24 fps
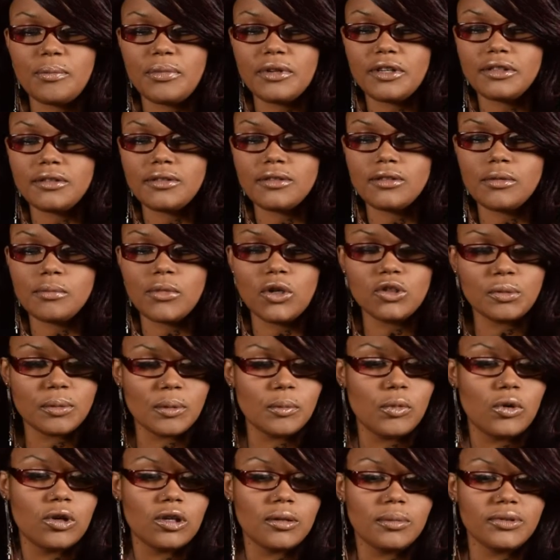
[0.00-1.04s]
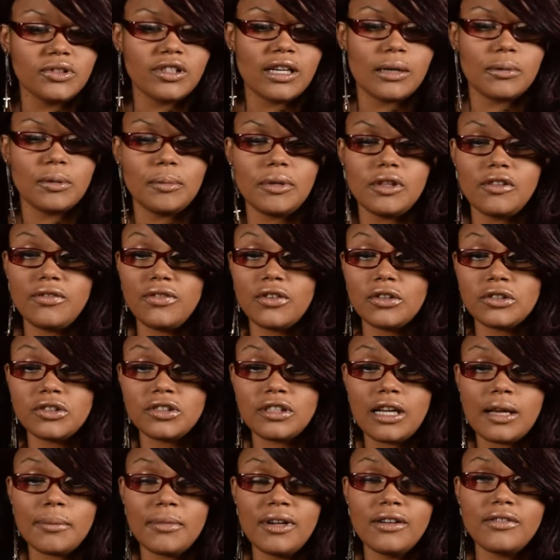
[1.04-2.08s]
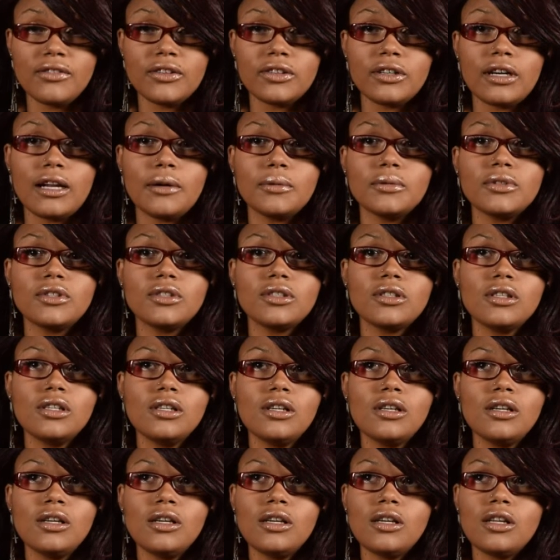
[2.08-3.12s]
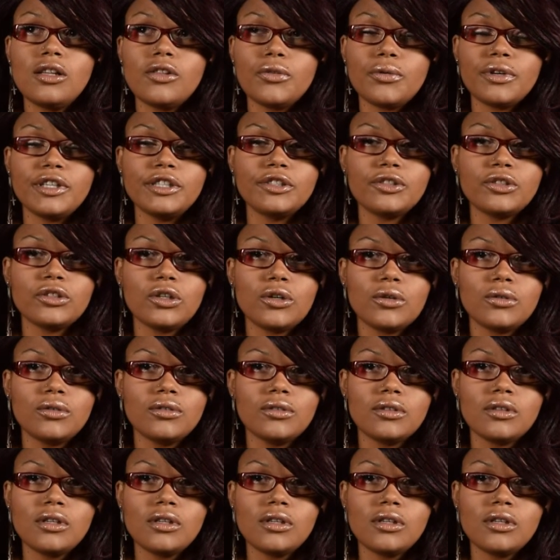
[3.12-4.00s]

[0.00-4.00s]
but the most memorable time would be the first time ever, and I was 3 years old.